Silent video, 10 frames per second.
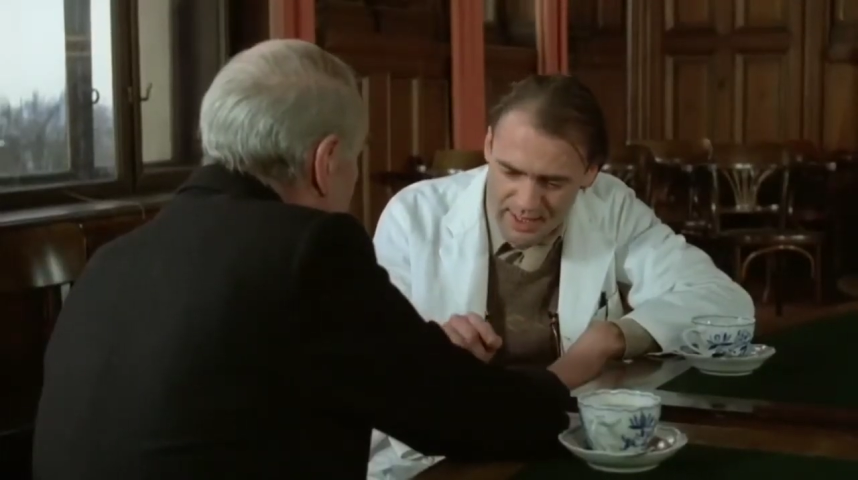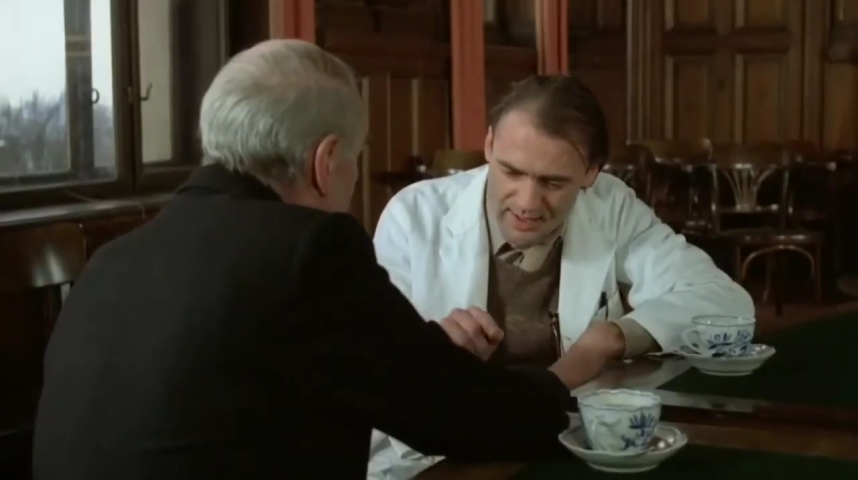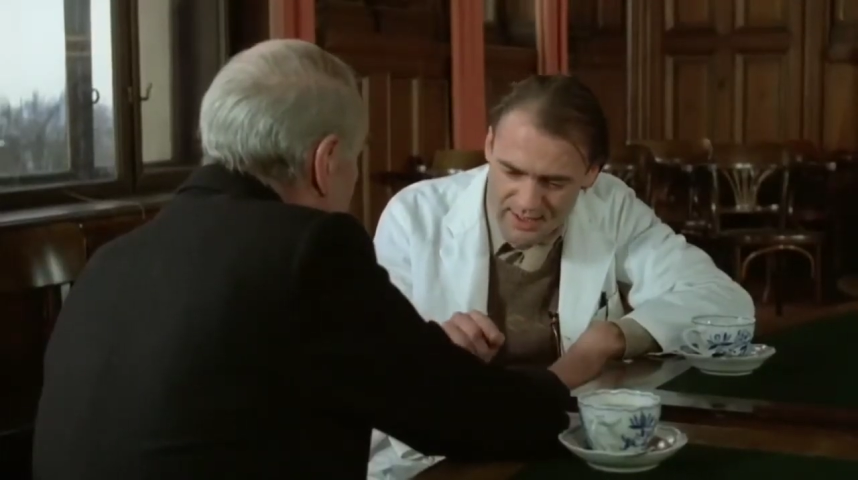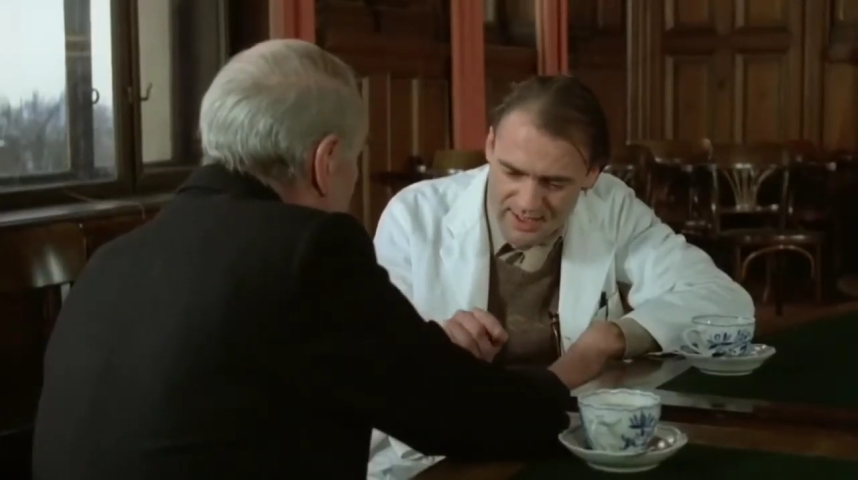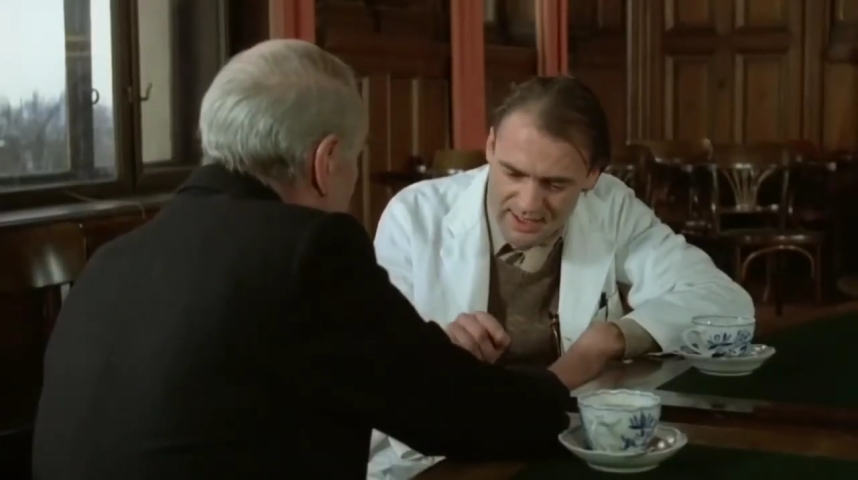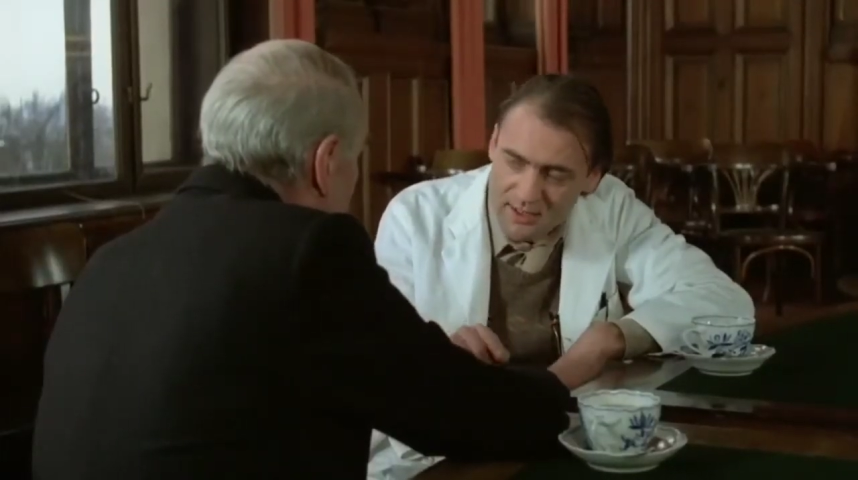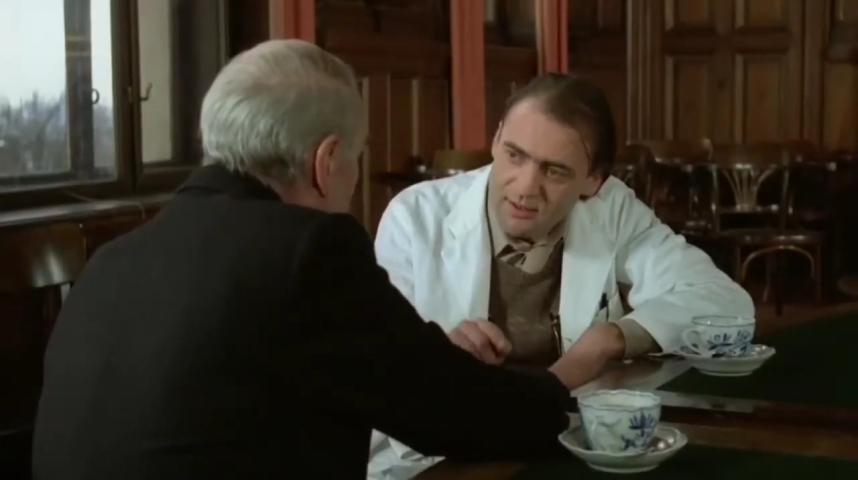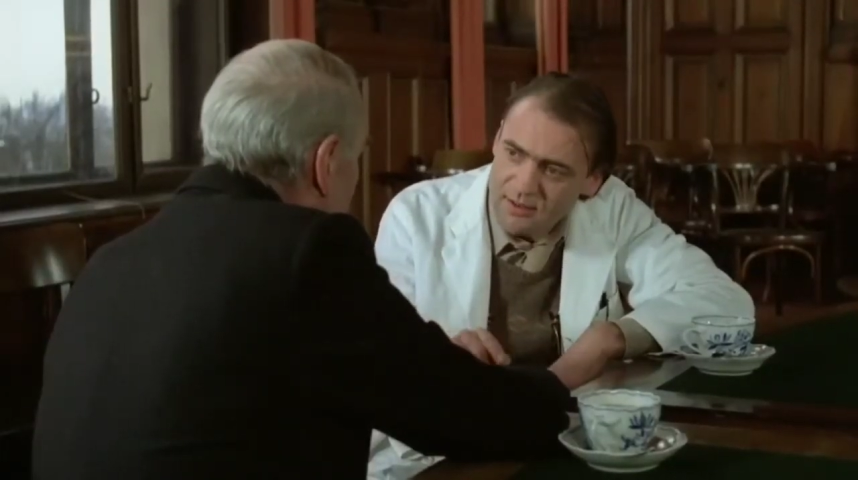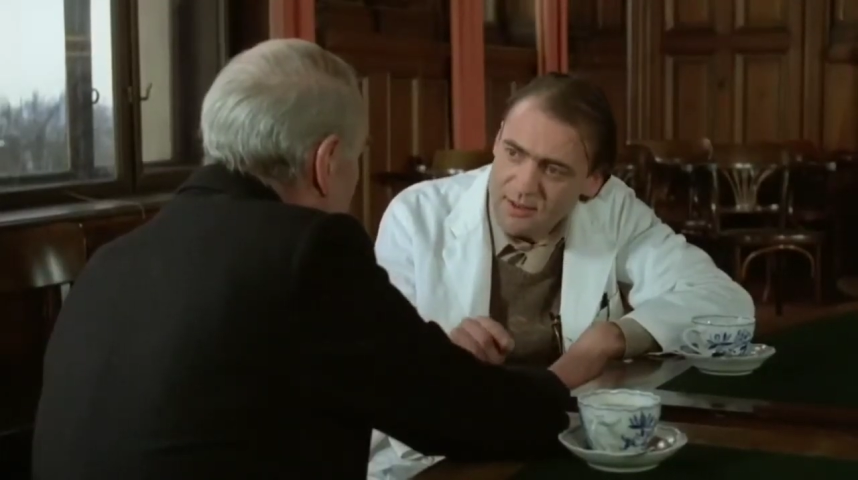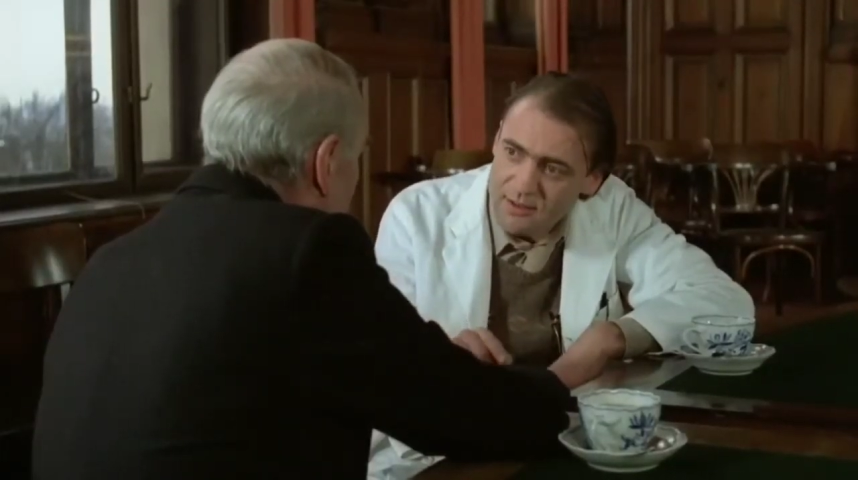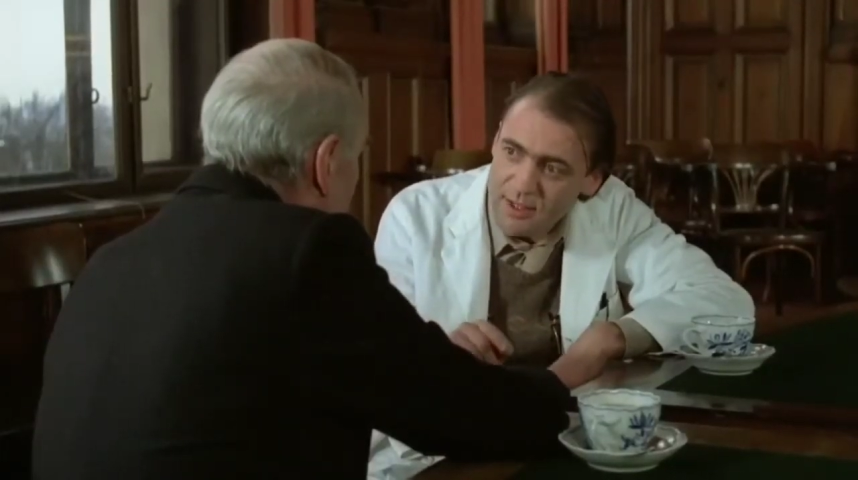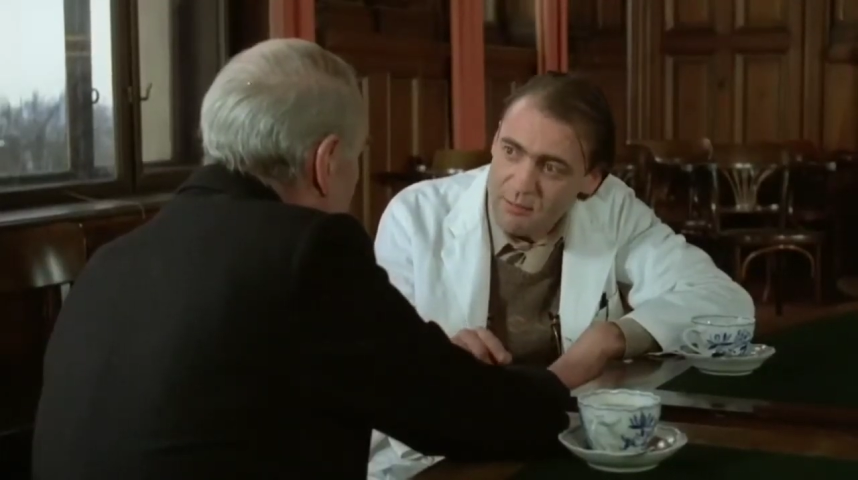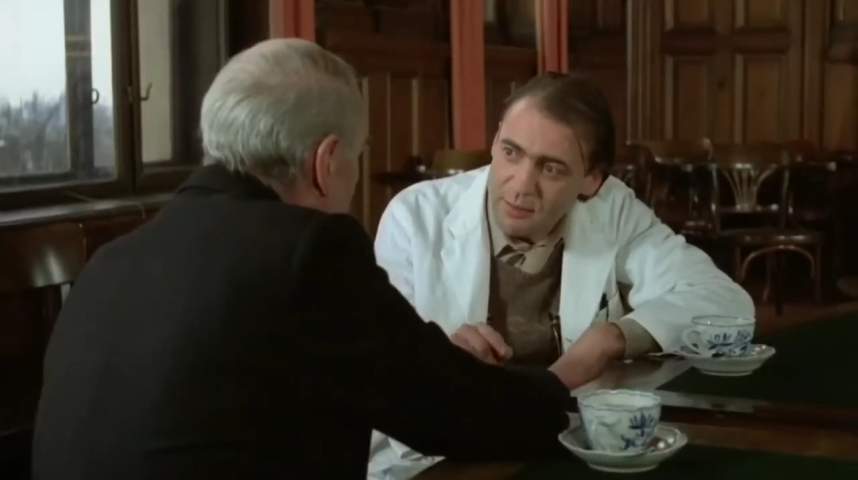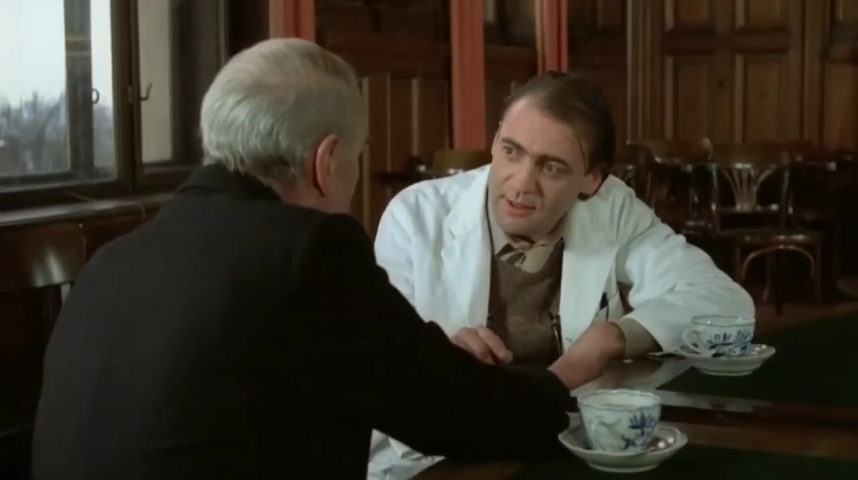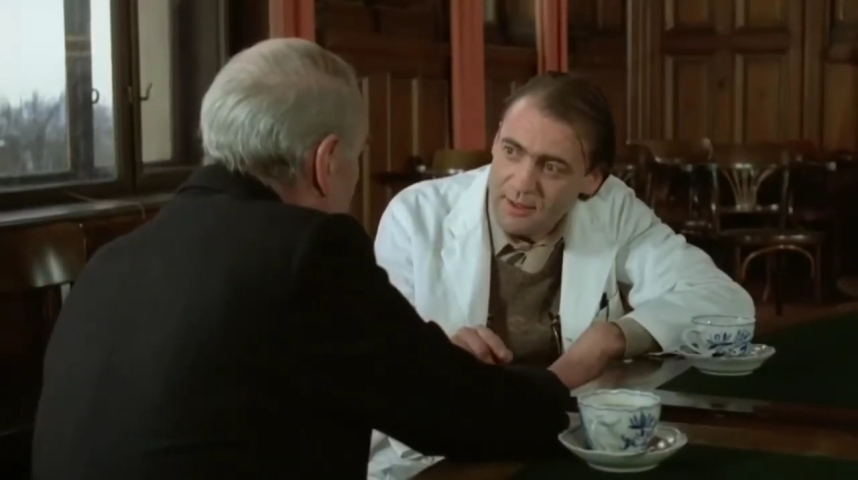a skin
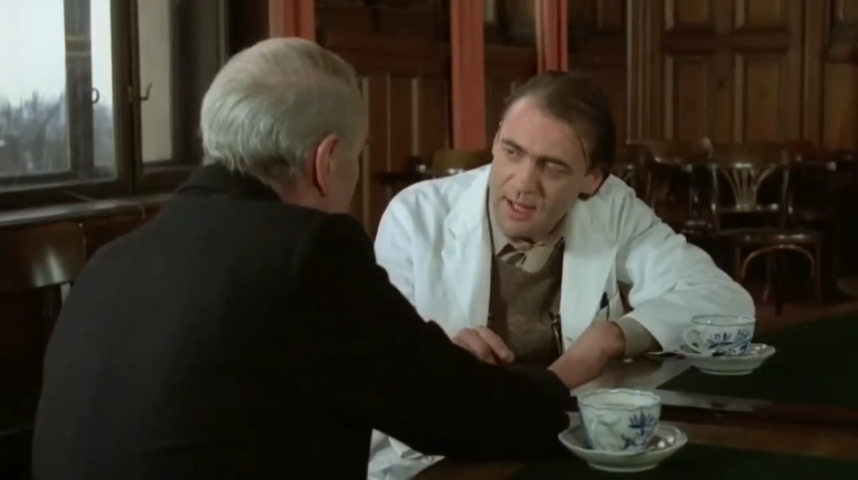scraping.